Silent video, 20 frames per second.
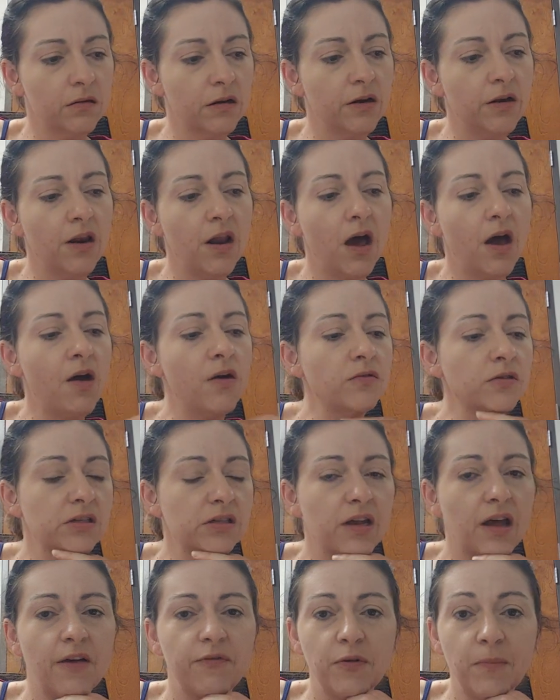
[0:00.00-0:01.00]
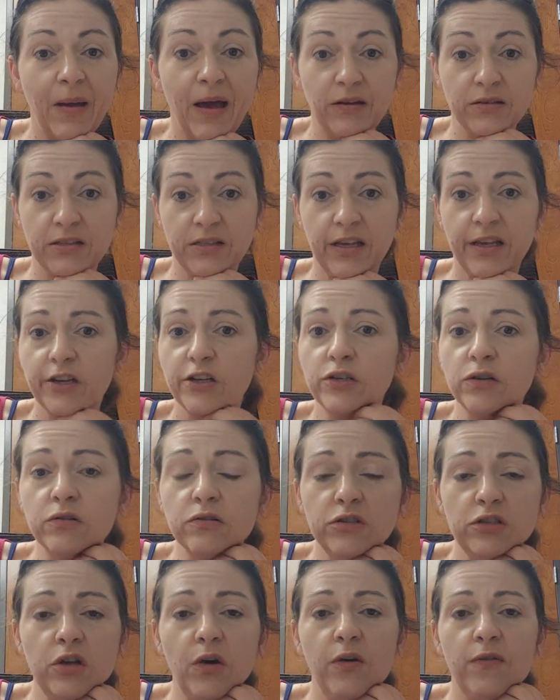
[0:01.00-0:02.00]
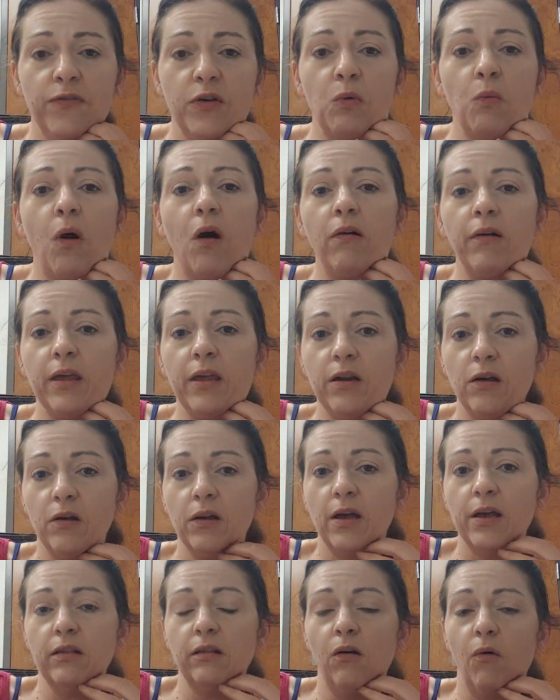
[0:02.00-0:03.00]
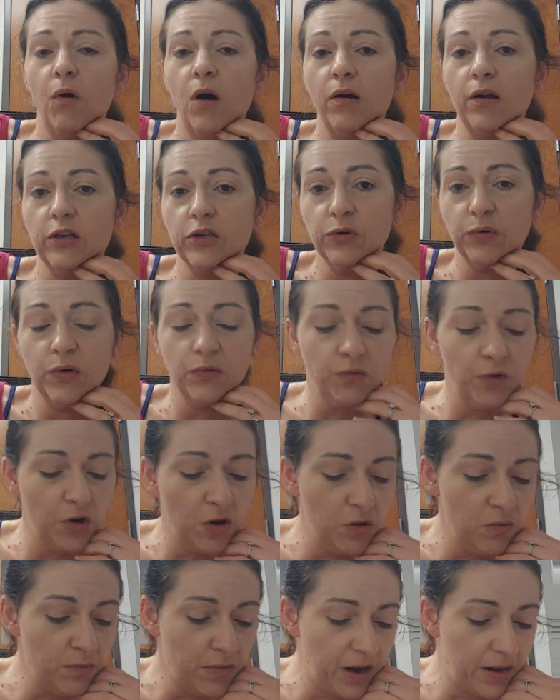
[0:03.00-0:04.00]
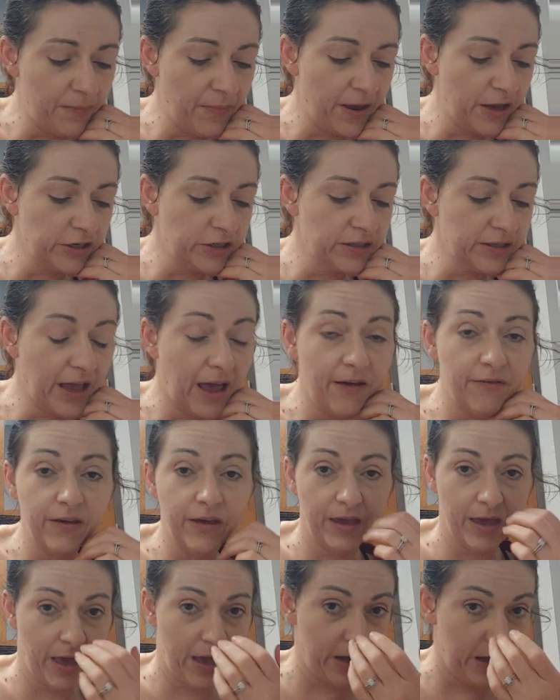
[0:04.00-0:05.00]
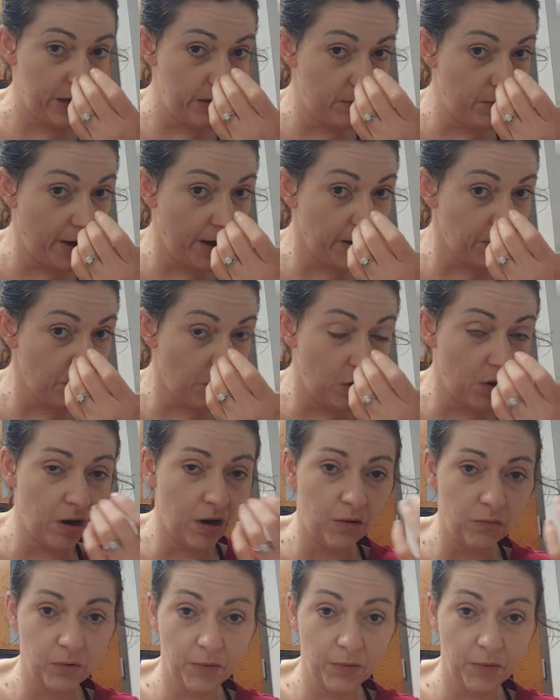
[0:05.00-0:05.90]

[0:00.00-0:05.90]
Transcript: Know stuff about seizures. So if you walk into a room and a patient's having a grand mal,